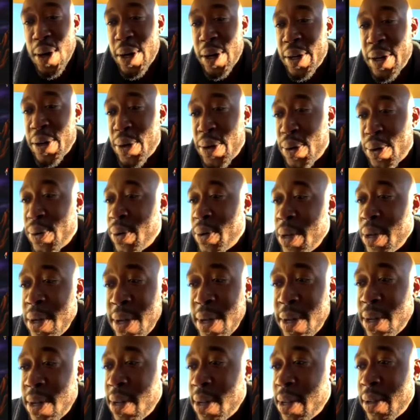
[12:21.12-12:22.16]
no
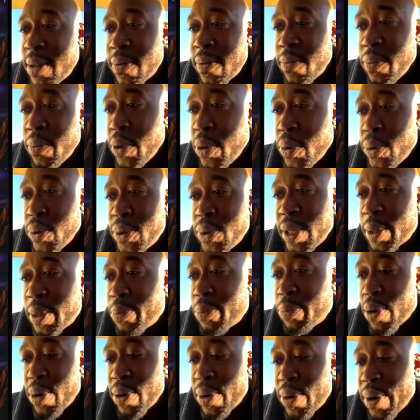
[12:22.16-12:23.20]
music
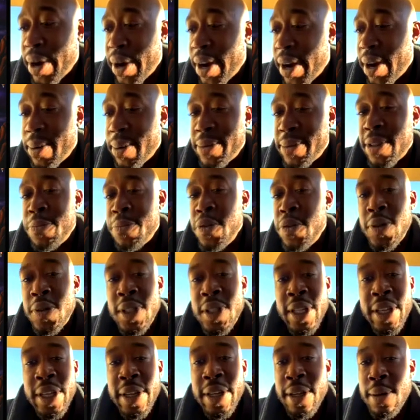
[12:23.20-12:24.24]
programs or
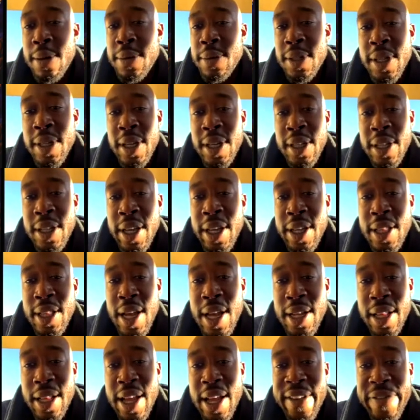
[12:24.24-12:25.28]
museums or anything
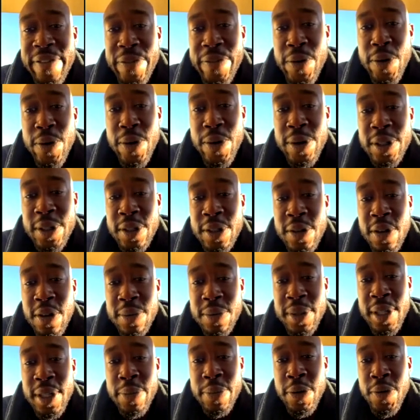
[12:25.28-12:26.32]
like that for us. You know what I'm
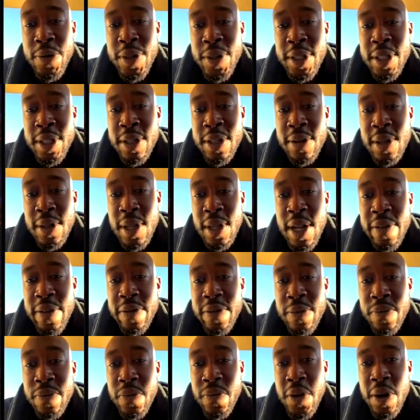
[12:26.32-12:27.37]
saying? But we still love
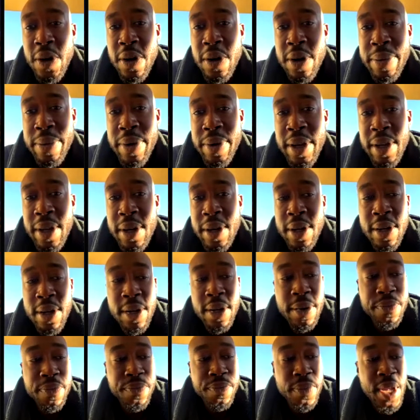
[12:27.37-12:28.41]
them. You know what I mean?
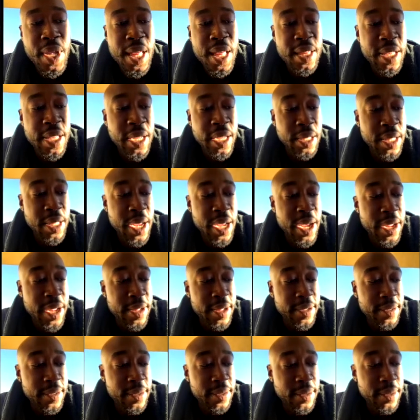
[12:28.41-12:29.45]
I think
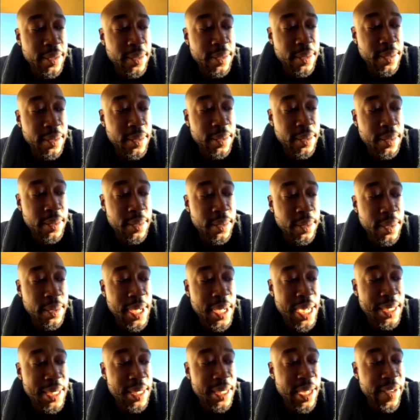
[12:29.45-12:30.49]

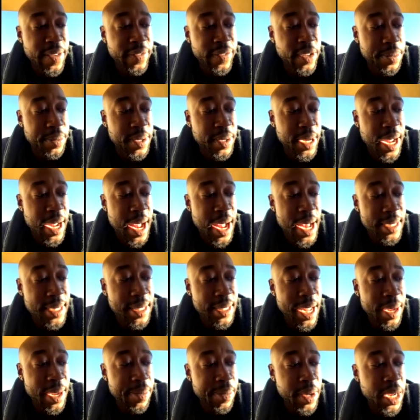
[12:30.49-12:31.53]
that's left up to guys
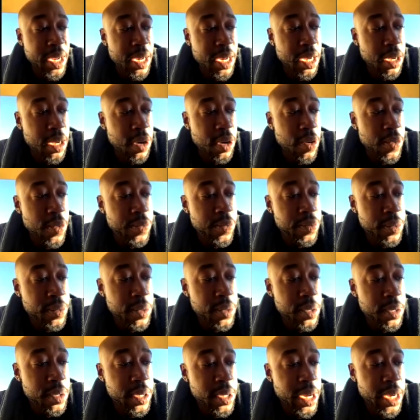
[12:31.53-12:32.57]
like me to go
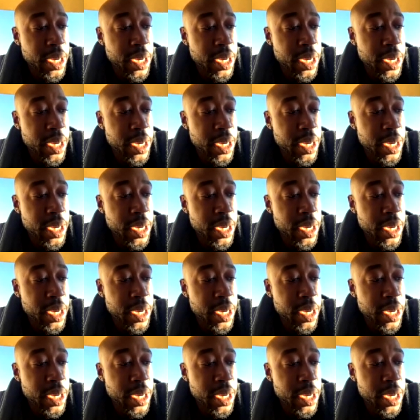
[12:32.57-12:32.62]
and